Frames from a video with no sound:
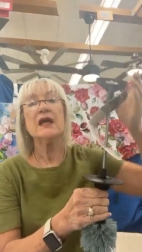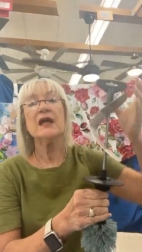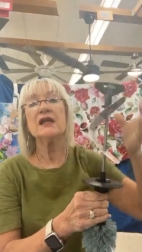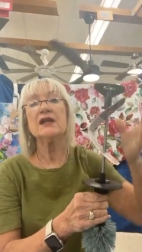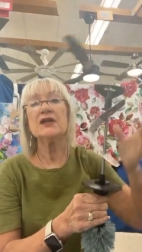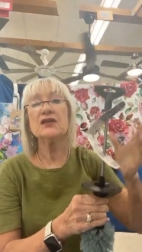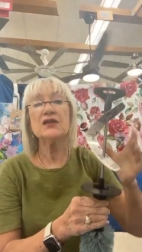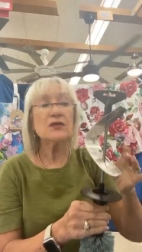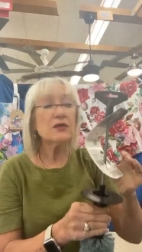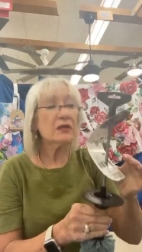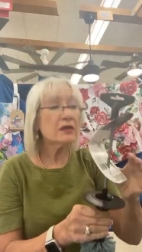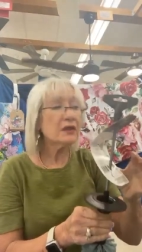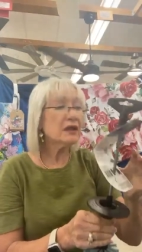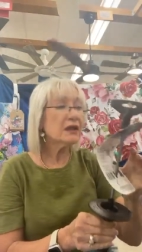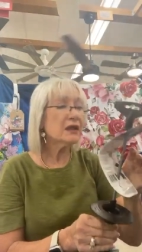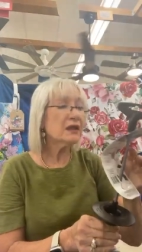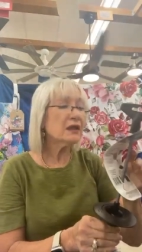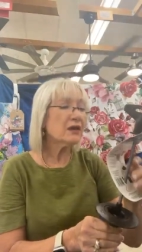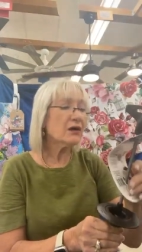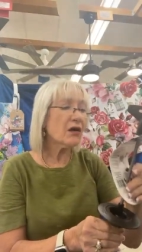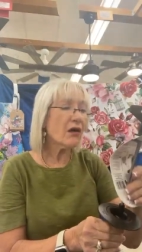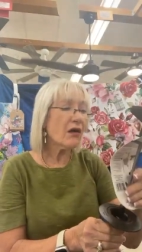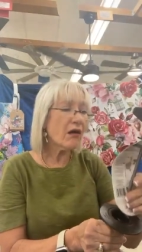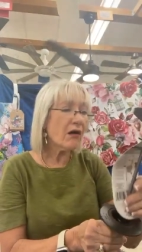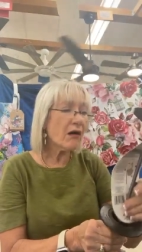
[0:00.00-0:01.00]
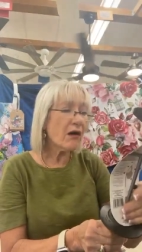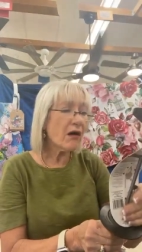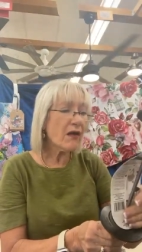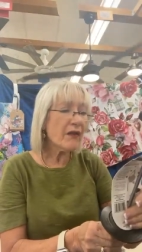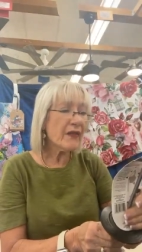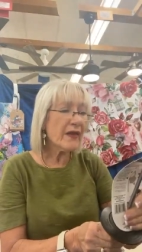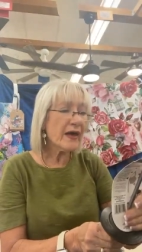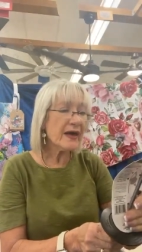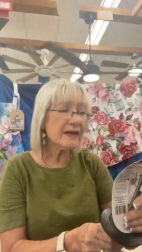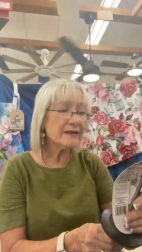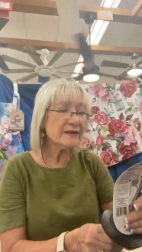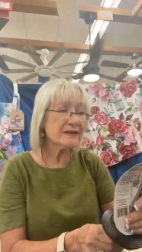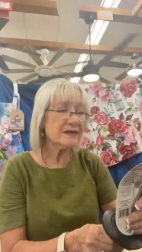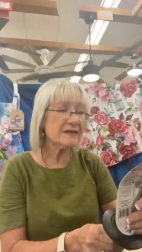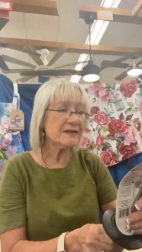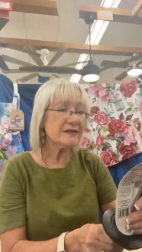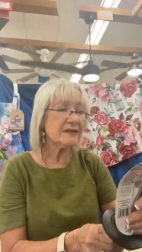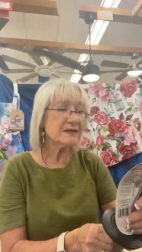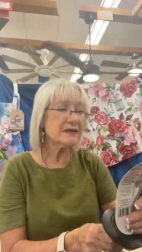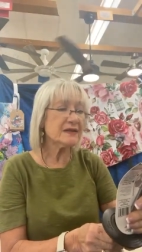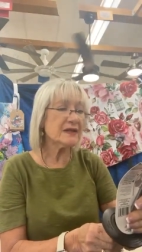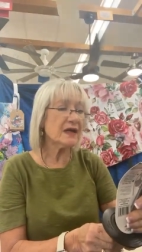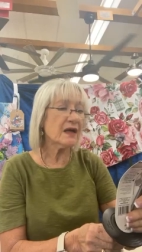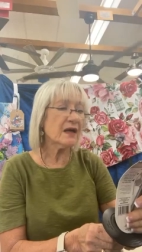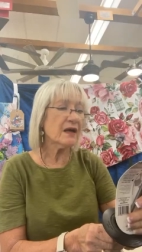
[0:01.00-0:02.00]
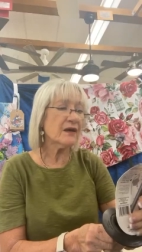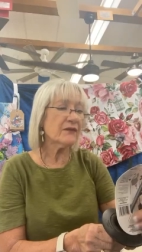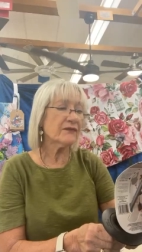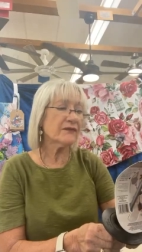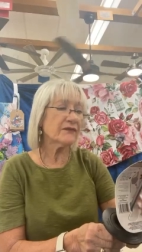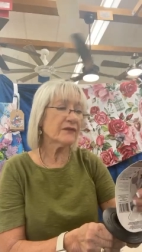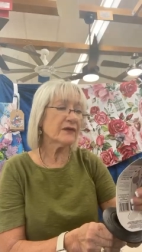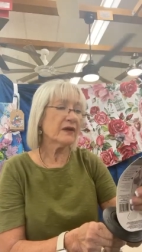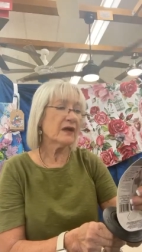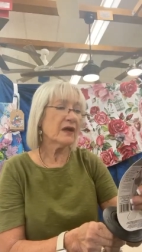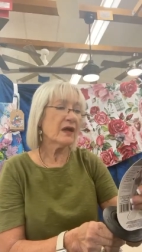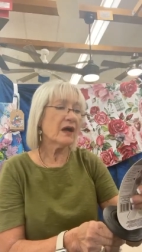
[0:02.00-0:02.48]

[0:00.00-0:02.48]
And you'll get all that stuff